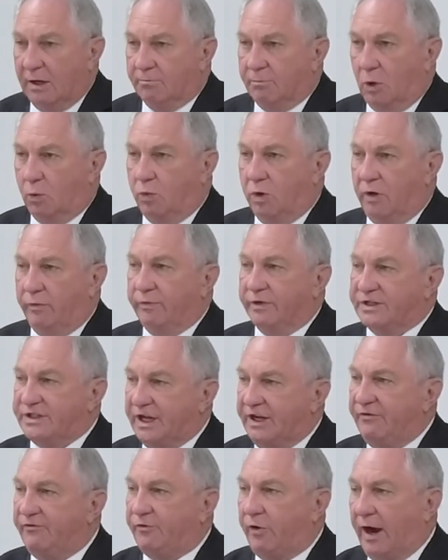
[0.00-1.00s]
But we'll
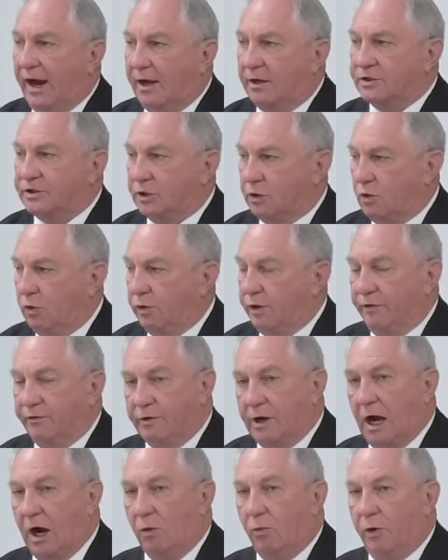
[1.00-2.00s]
receive crowns according
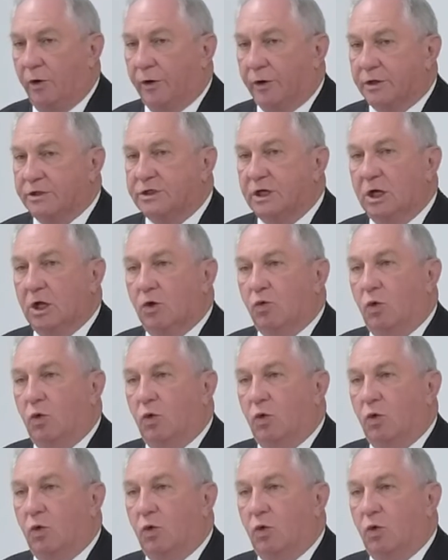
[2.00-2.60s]
to our works.